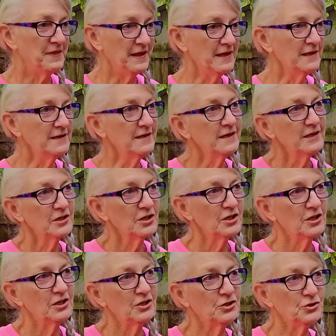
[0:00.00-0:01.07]
Then
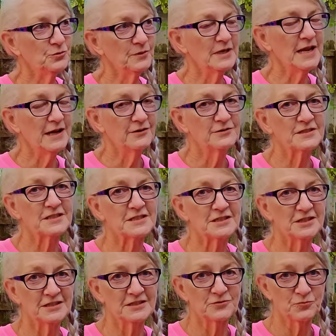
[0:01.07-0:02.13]
you announced
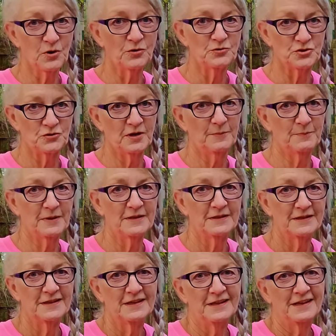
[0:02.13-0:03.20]
this road trip,
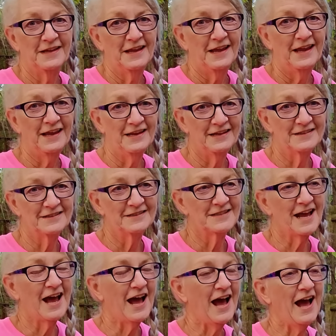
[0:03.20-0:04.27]
and
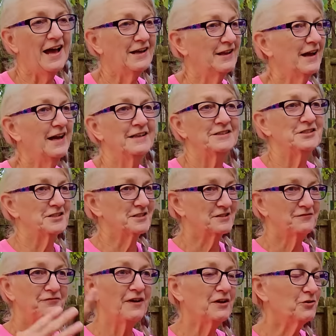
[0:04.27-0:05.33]

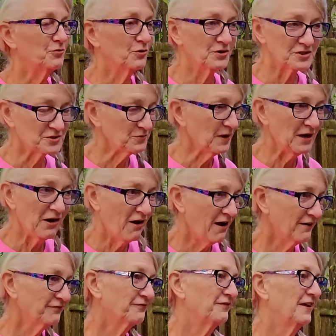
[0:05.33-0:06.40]
just fireworks went
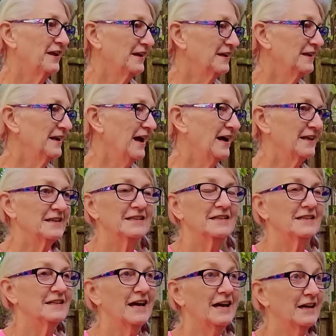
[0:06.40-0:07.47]
off, and I
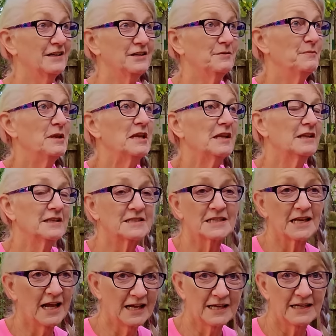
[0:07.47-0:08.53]
immediately
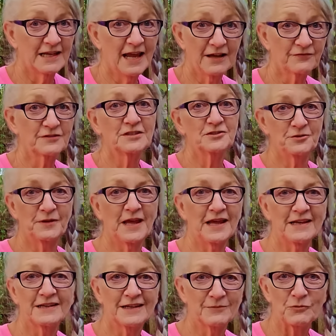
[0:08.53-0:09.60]
said, I have to do
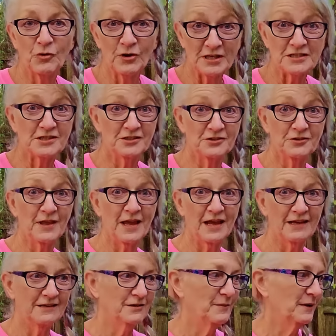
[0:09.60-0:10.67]
that. I'm going to do
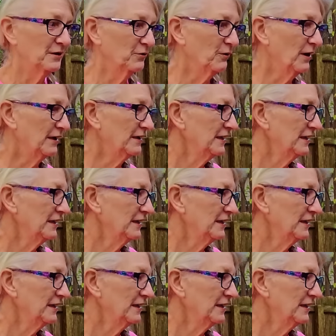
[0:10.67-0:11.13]
that no matter what.